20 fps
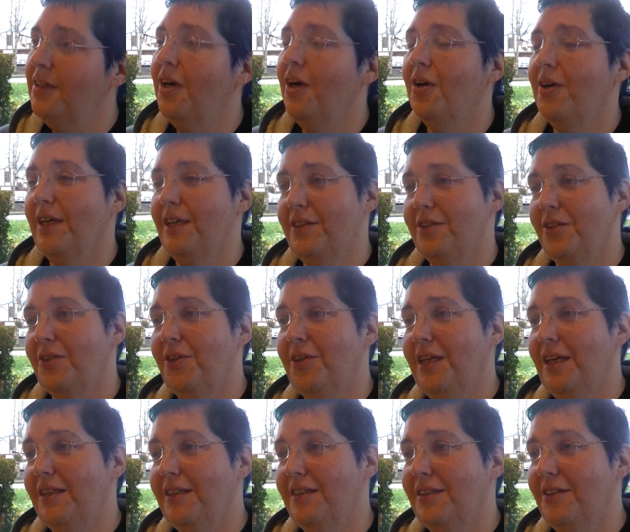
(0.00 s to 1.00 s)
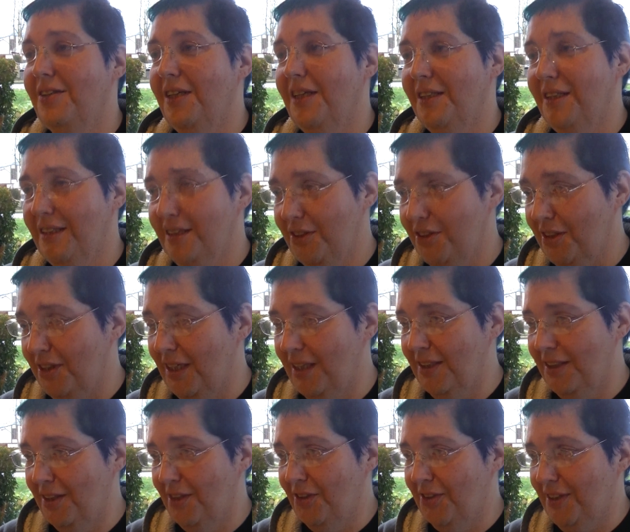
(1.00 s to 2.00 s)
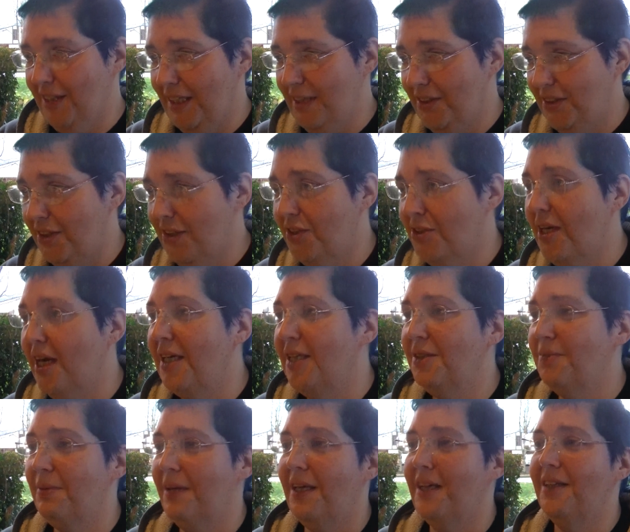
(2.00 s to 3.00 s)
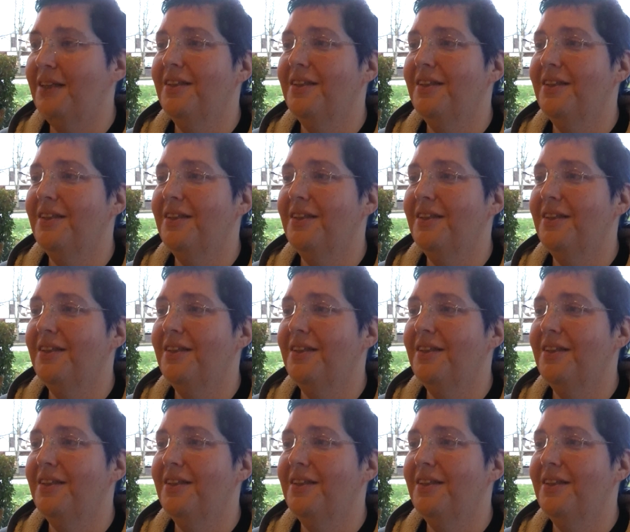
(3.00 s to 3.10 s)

Okay, so you got at least taste of the dry spell.